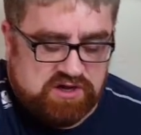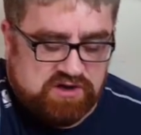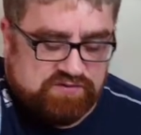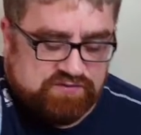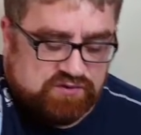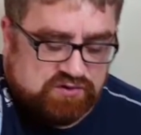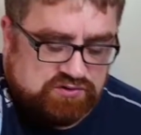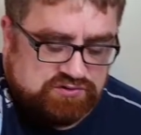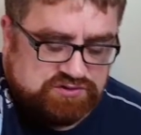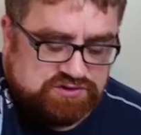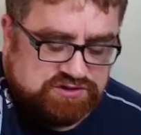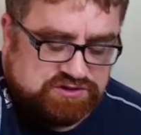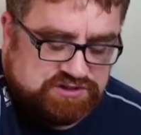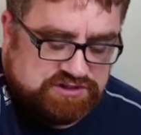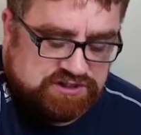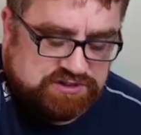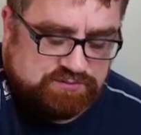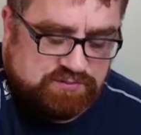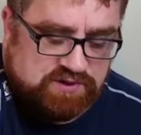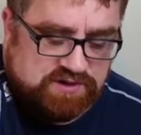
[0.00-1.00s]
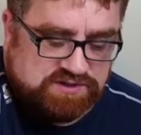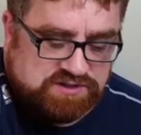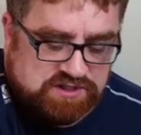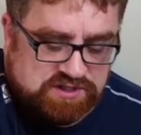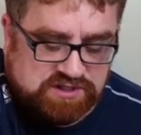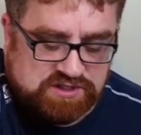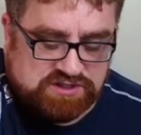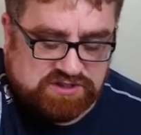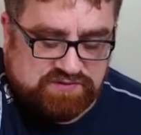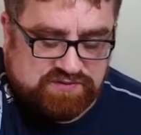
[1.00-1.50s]
For 106 points,
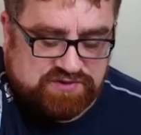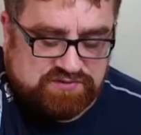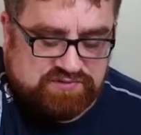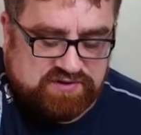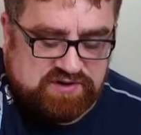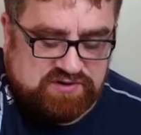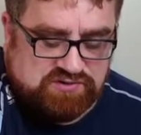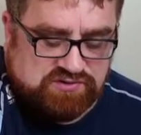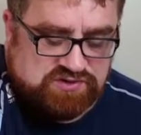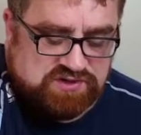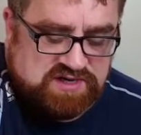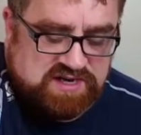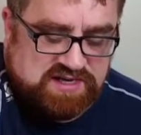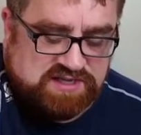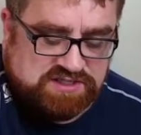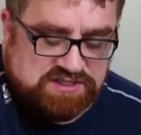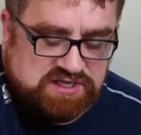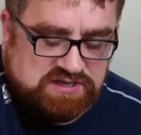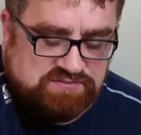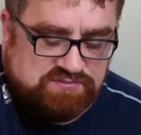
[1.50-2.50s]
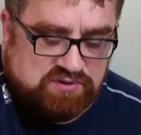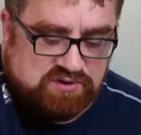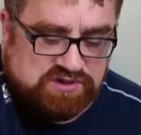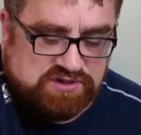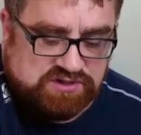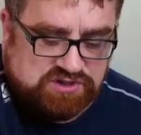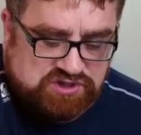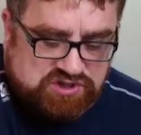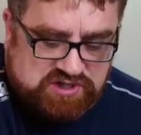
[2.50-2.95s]
so for 318 points,